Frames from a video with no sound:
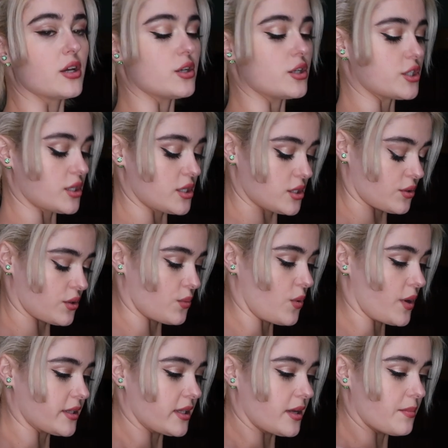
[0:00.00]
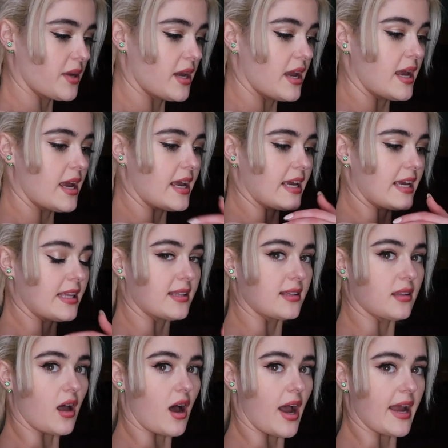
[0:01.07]
You just sort of want them in
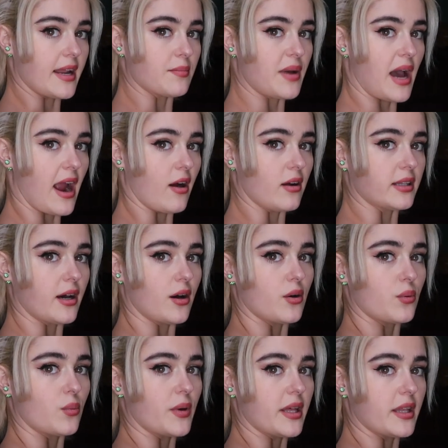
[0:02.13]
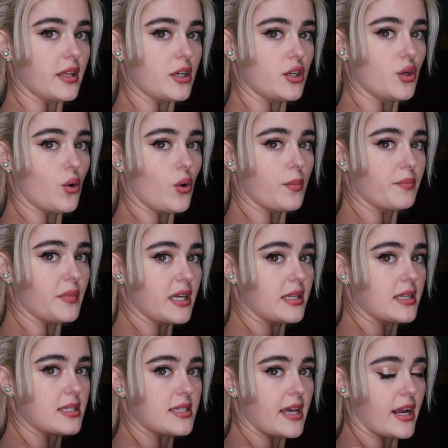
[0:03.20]
line, parallel with your
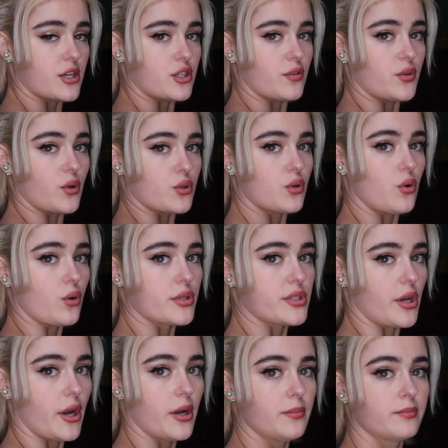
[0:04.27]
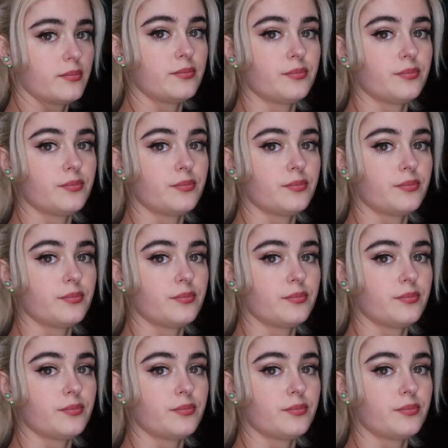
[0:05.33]
midsection of your torso.